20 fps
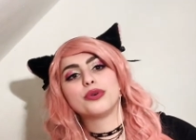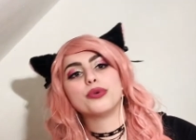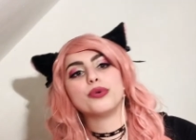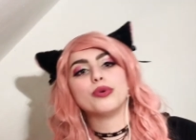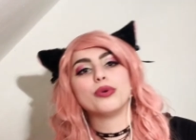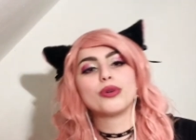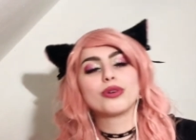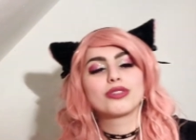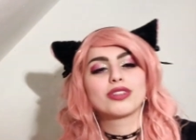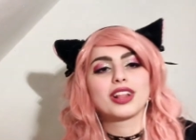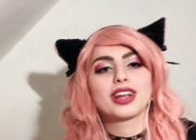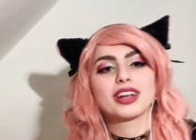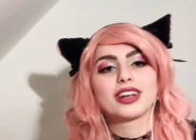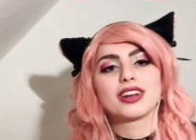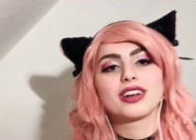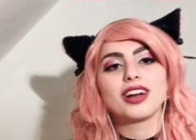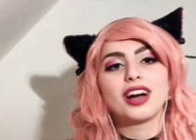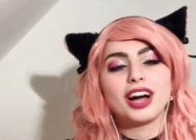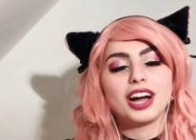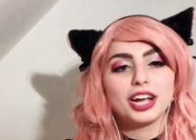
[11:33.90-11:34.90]
who looks
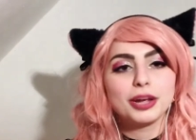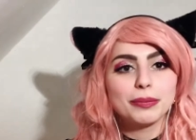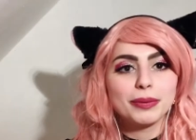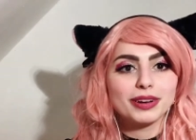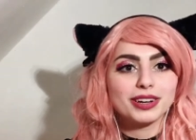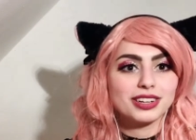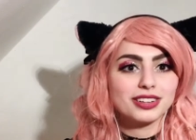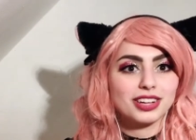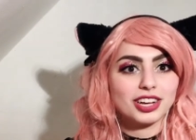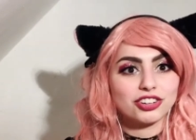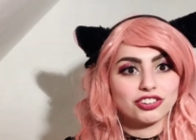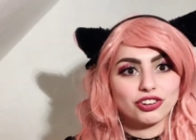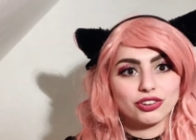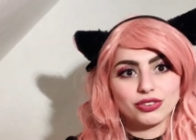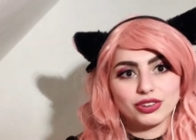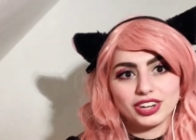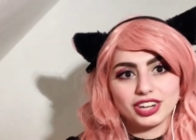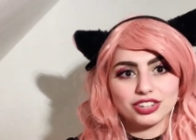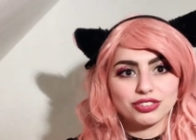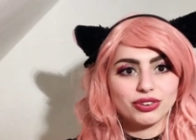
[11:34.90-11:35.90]
like a guy but is
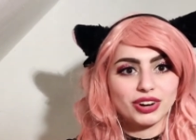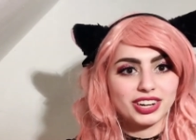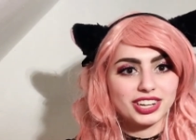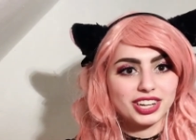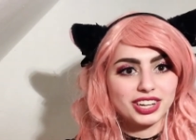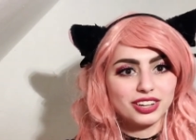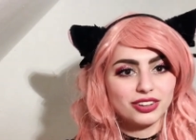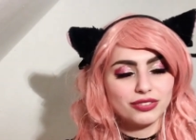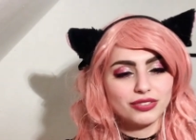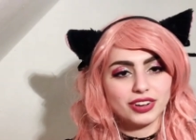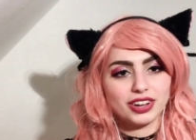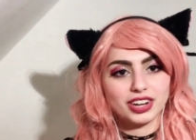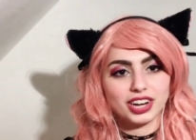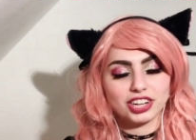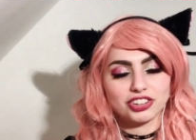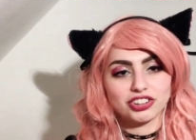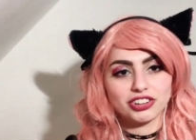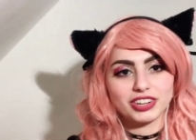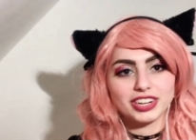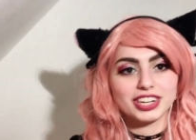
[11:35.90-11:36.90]
actually really attractive
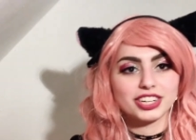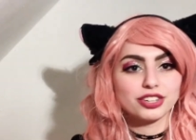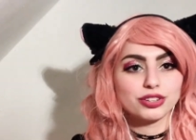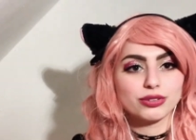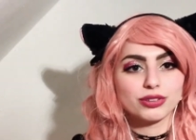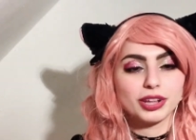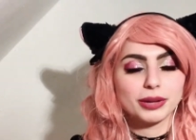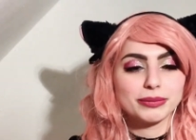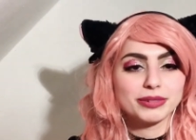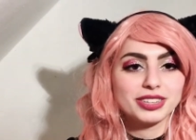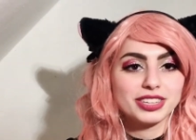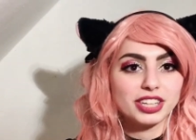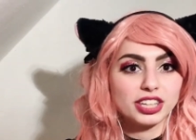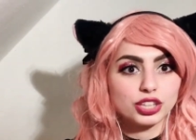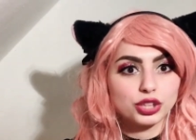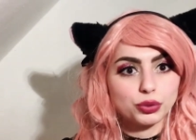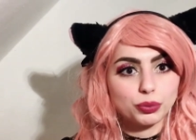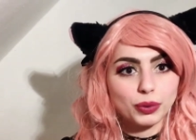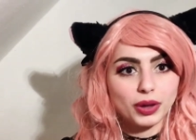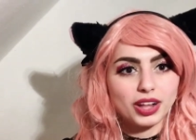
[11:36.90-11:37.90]
and actually into them
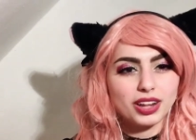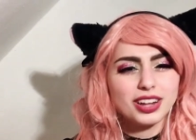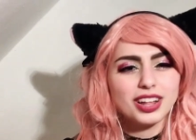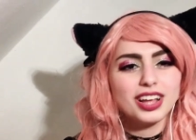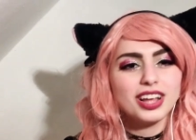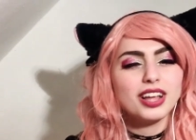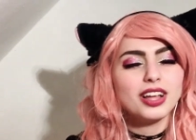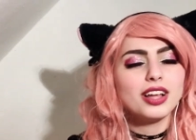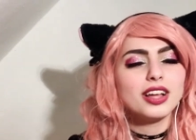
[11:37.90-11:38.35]
as well.